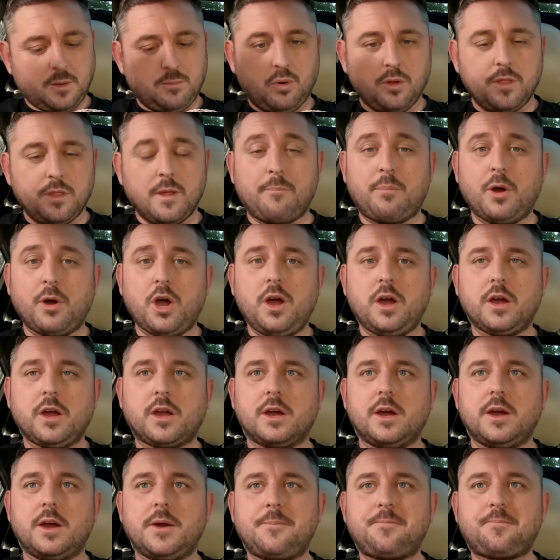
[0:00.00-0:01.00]
But the
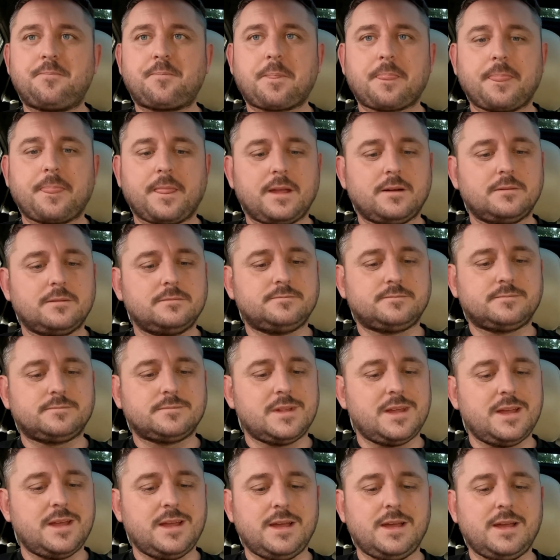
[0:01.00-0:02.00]
burger,
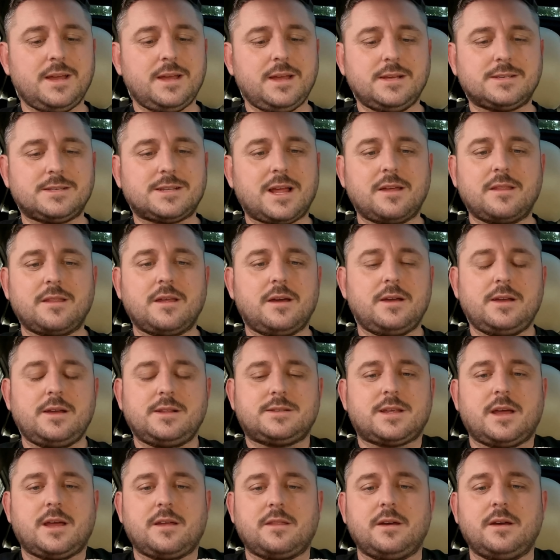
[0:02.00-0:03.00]
it's like the,
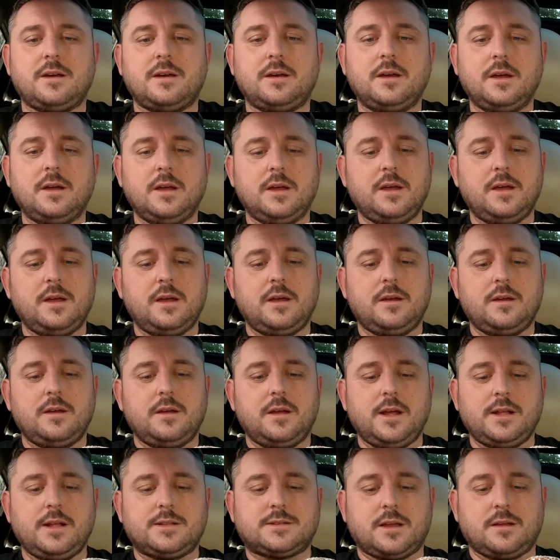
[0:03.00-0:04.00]
it's like the,
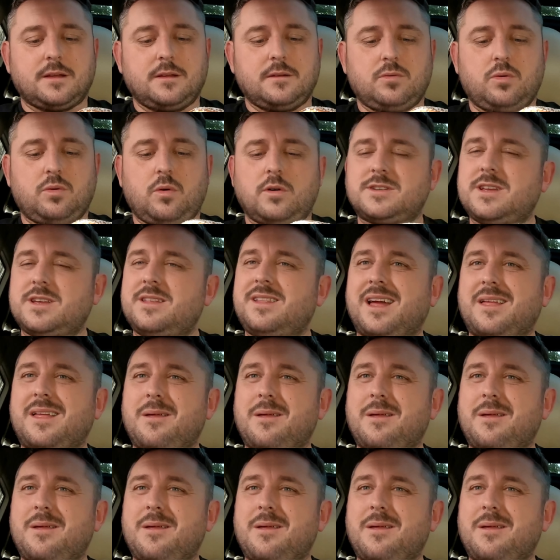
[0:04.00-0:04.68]
it's like, what is it?